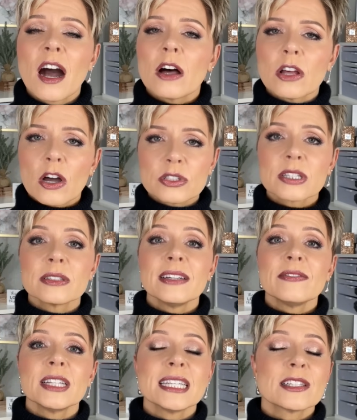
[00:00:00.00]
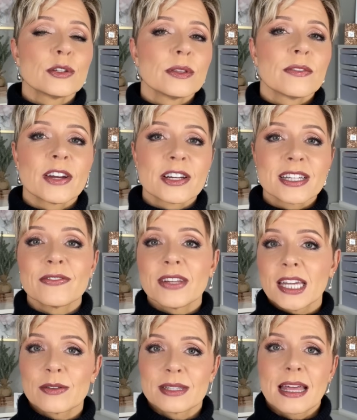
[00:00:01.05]
I'll also leave links to the various
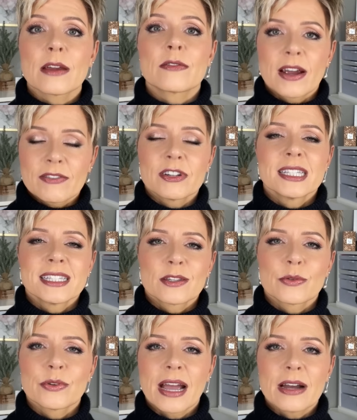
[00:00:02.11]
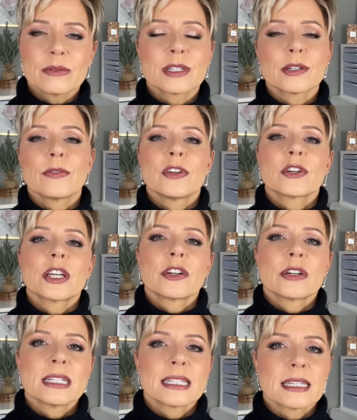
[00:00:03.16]
videos that I referenced throughout. So if you're
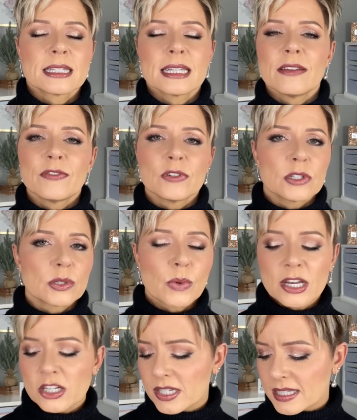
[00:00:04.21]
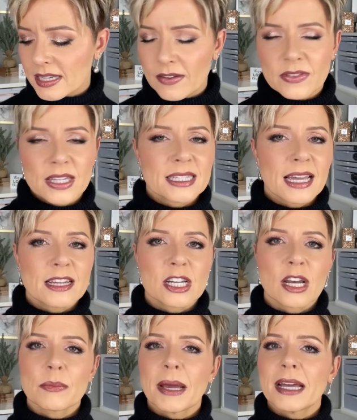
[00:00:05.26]
curious to see full swatches of these
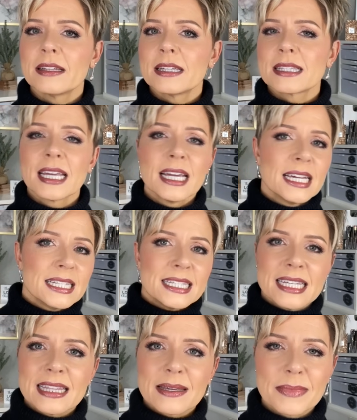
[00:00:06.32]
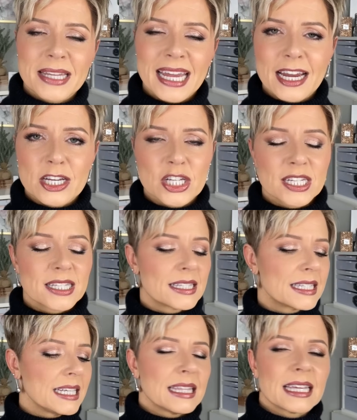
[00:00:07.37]
eyeshadow palettes, see them in action,
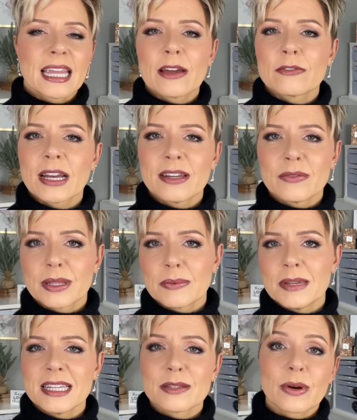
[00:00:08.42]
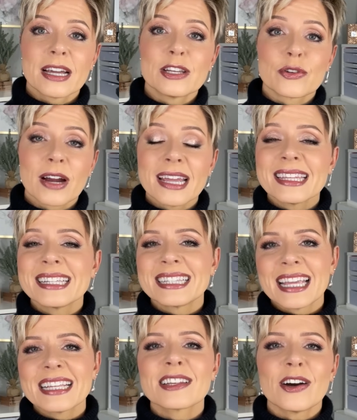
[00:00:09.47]
see the Get Ready With Me's where I try these
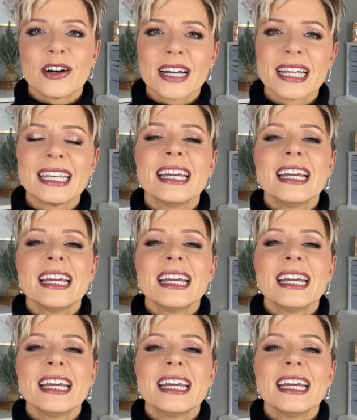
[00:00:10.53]
things on,